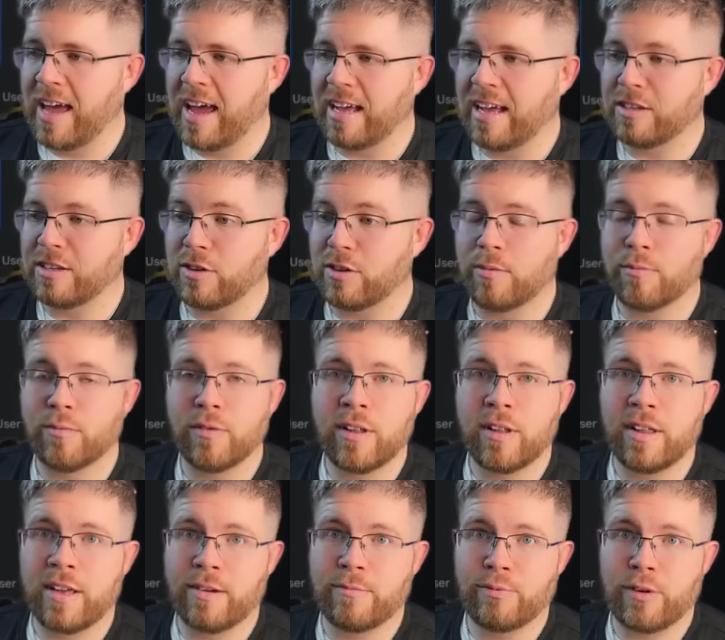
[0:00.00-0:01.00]
And so I'm
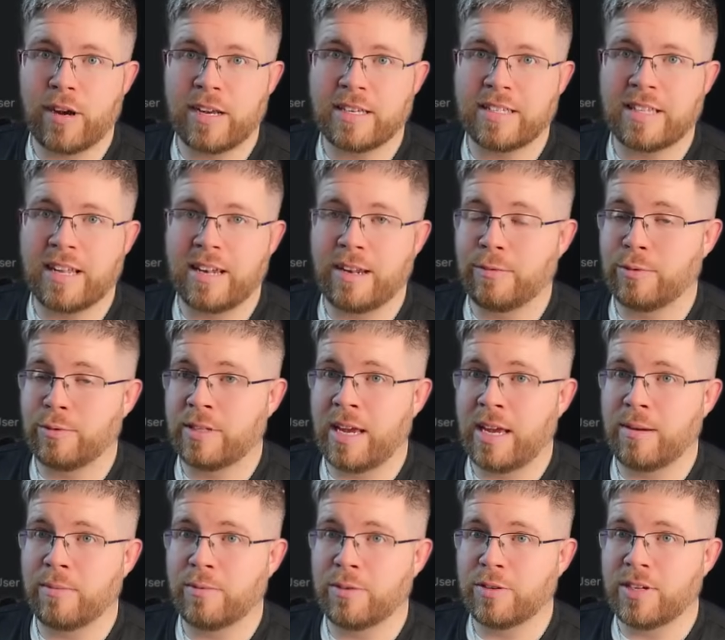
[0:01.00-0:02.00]
really impressed that it was
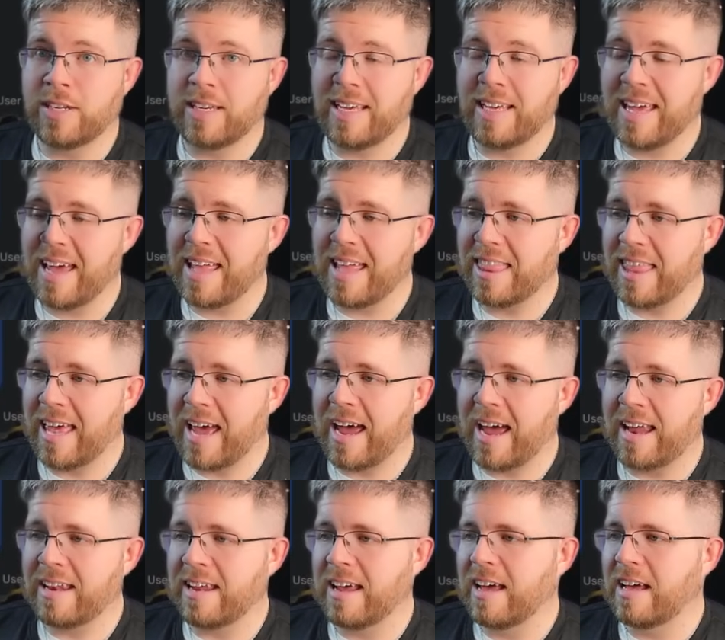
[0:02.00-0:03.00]
able to get
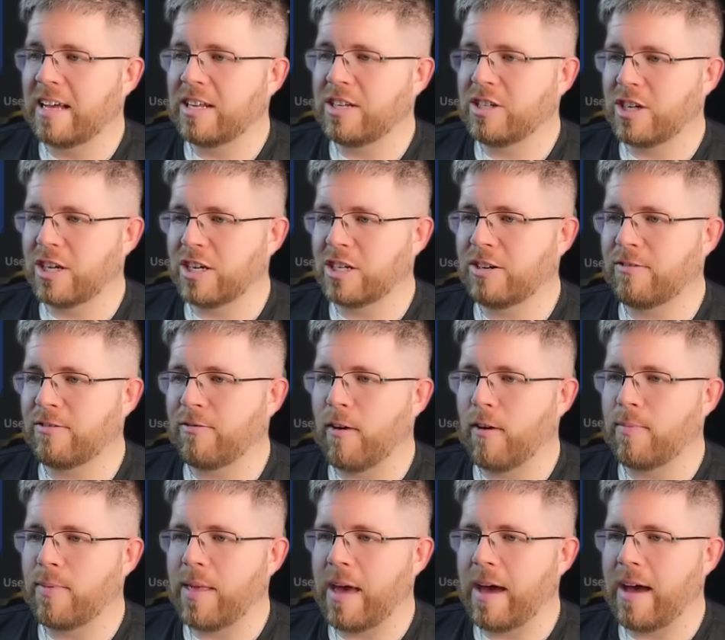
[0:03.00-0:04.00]
that just
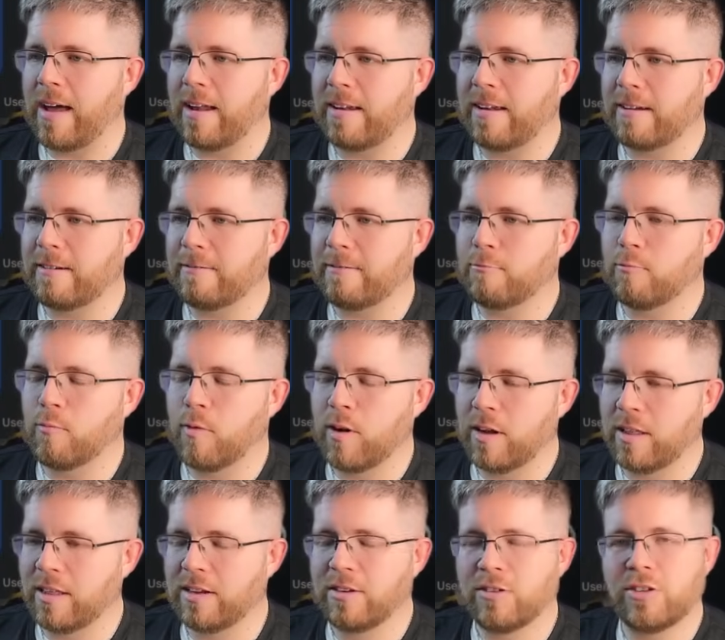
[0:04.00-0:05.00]
from that
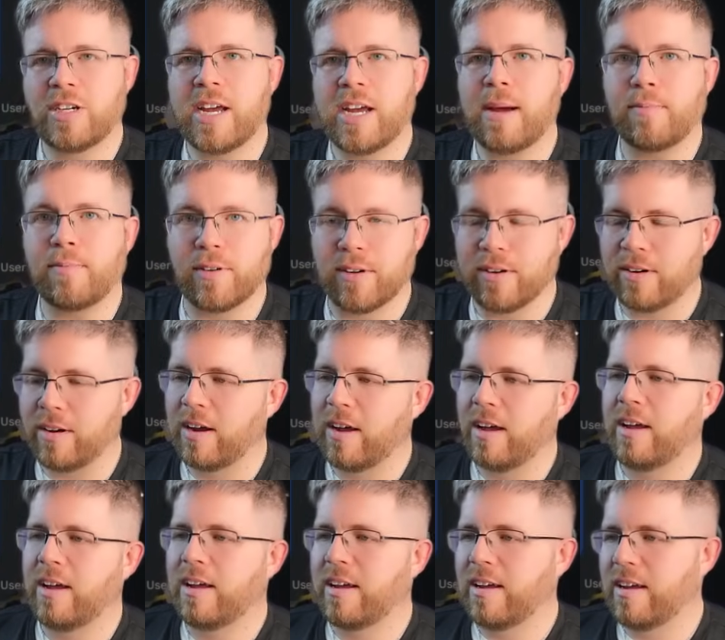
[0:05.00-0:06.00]
one little chapter
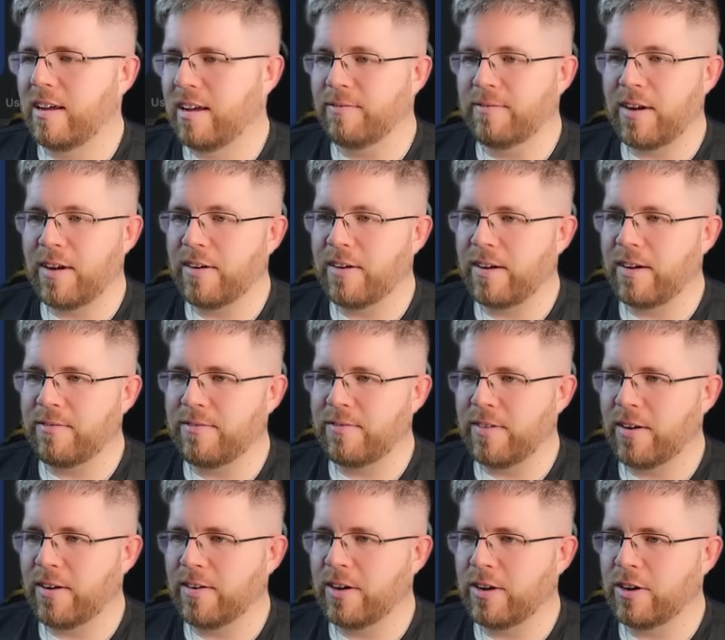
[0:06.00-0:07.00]
very,
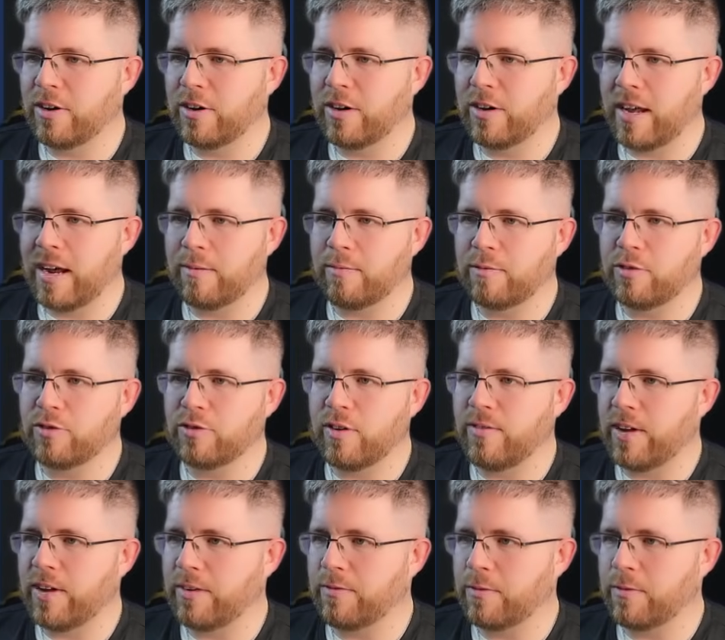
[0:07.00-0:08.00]
very good at
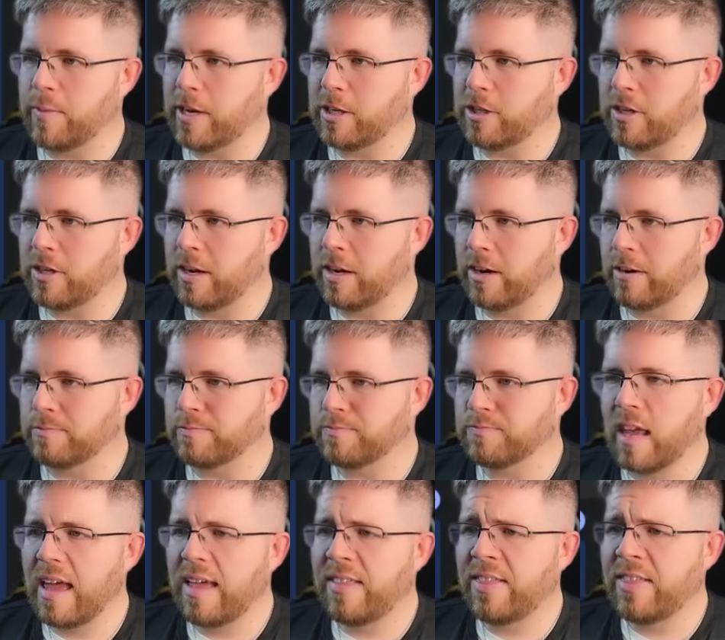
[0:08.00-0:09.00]
retrieving information here.
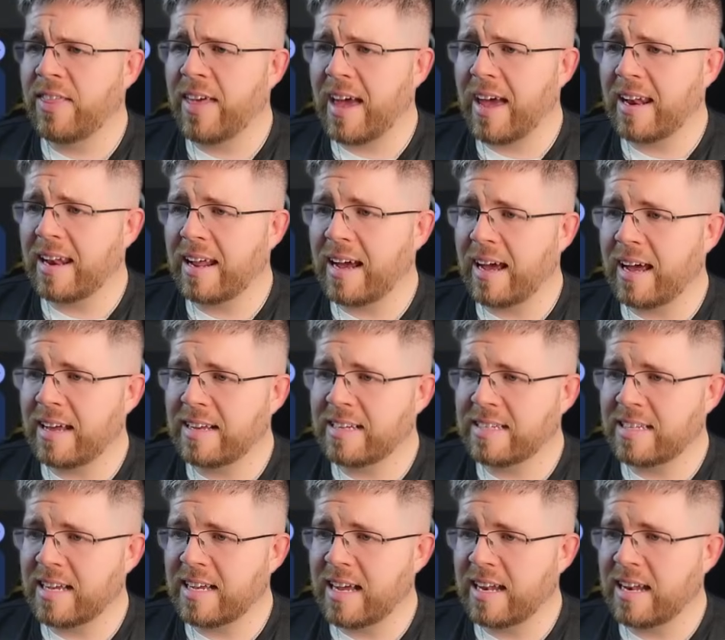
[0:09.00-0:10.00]
And then I
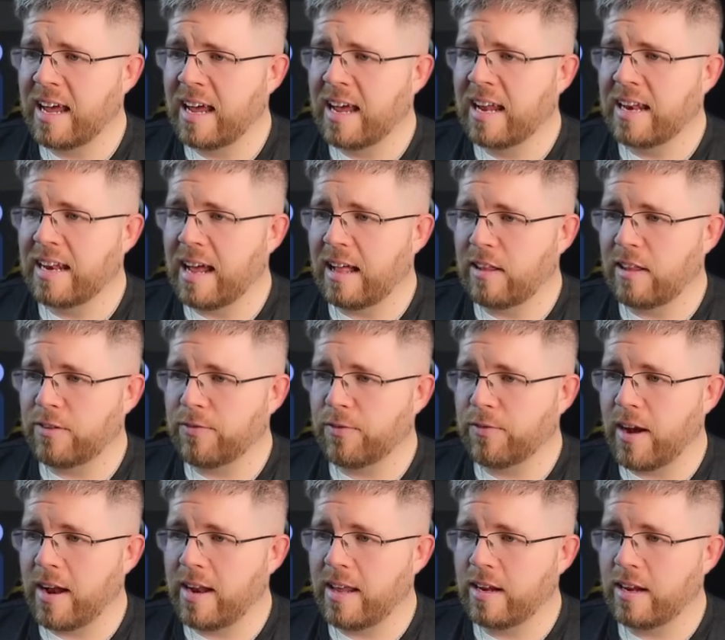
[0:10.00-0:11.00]
said, now look
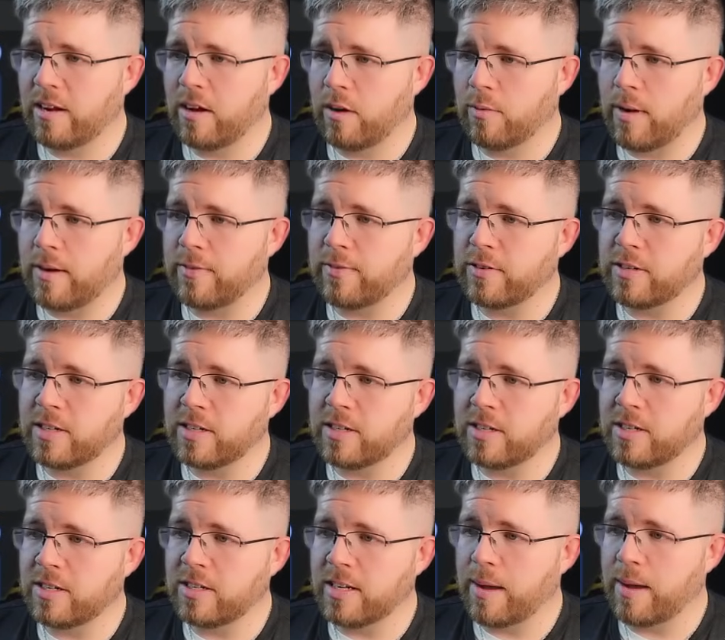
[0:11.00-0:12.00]
for any and all references
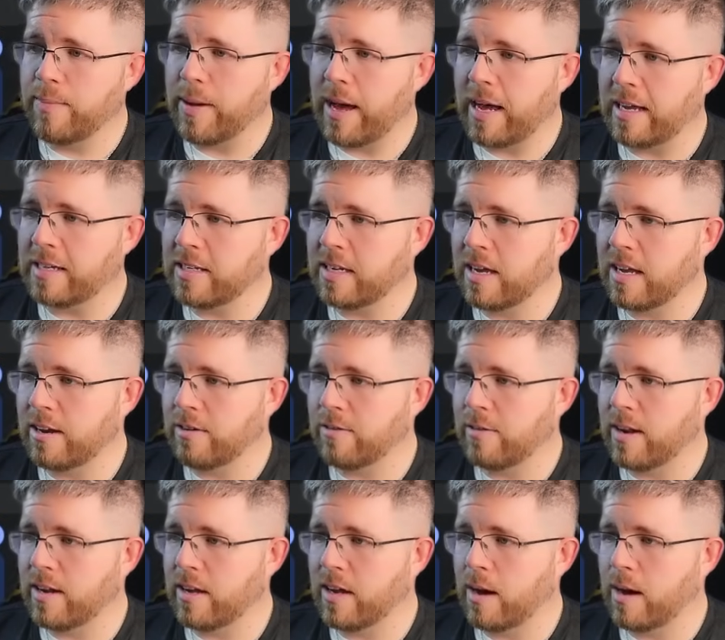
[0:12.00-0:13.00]
to time passing and
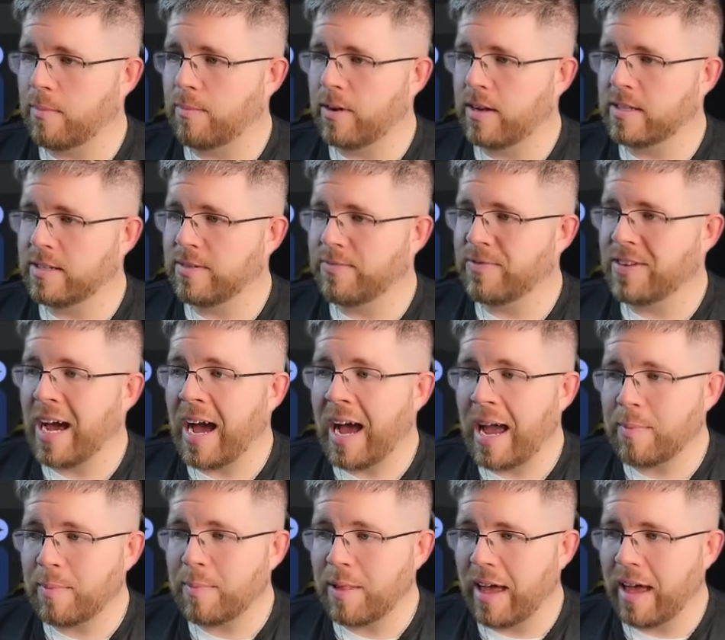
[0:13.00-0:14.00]
create a comprehensive
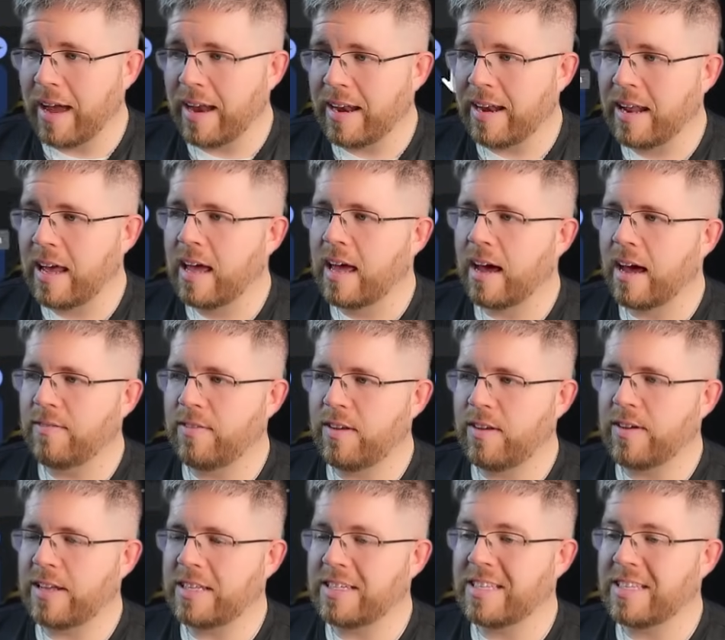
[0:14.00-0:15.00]
timeline of the
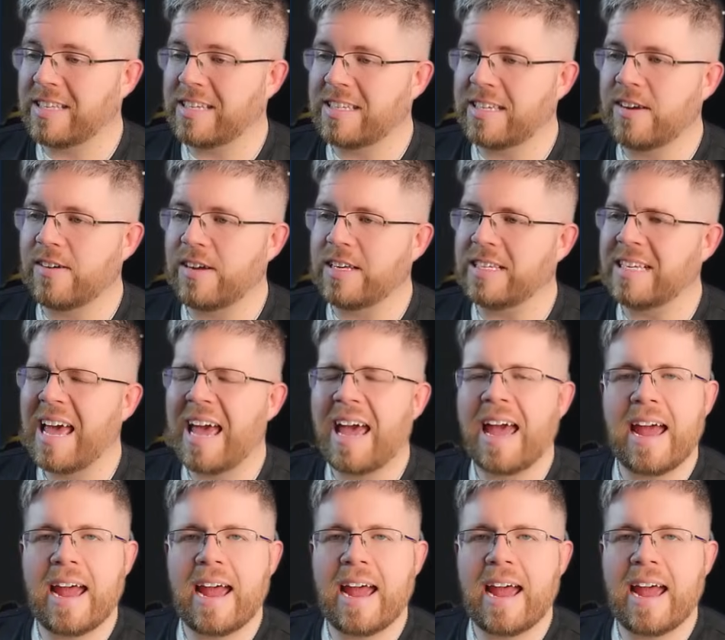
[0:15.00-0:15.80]
events of the series.